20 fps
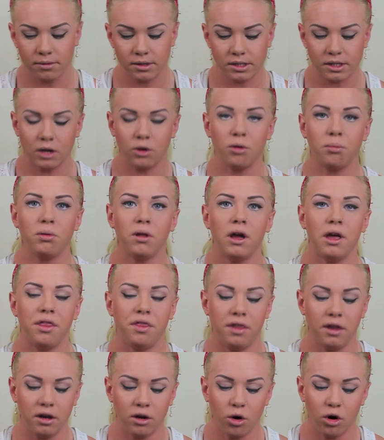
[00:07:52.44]
I'm going to apply a
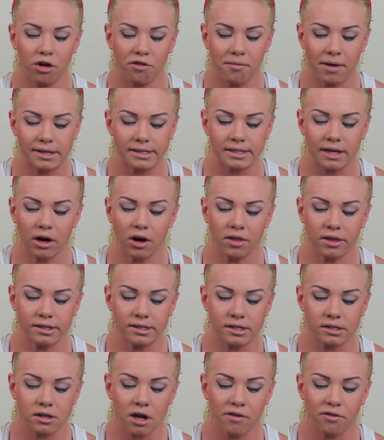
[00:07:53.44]
thin coat of mascara.
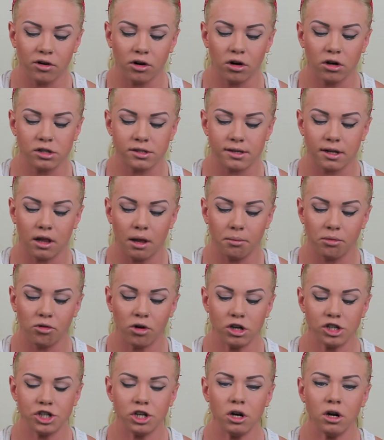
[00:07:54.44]
This is CoverGirl's Clump
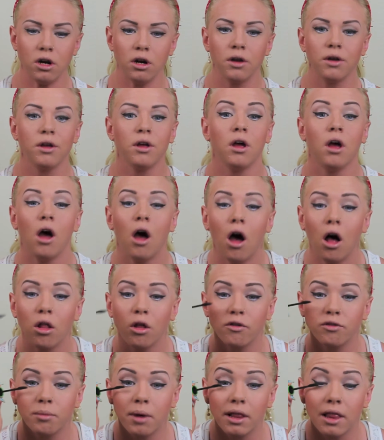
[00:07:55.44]
Crusher
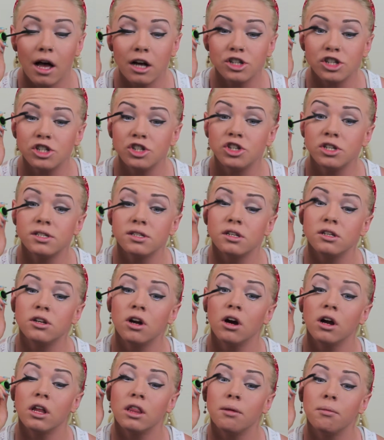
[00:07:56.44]
all over my lashes just to
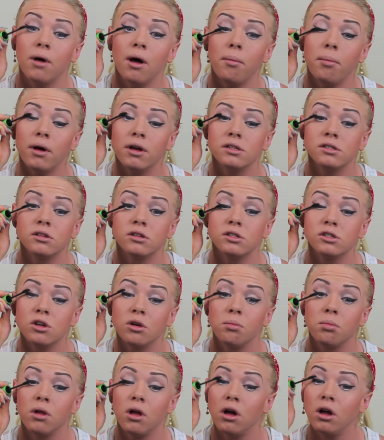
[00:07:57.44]
darken them up as they're so
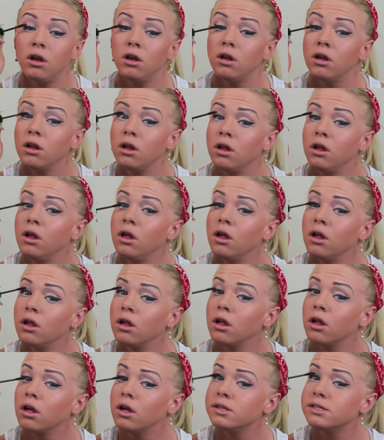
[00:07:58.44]
blonde,
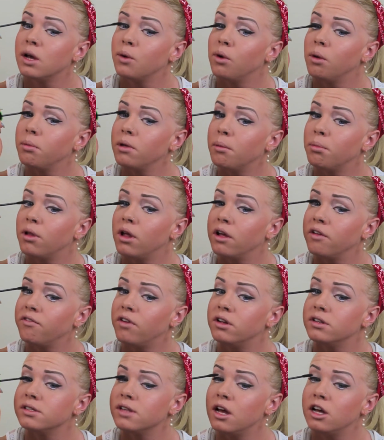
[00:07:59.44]
because I will be applying false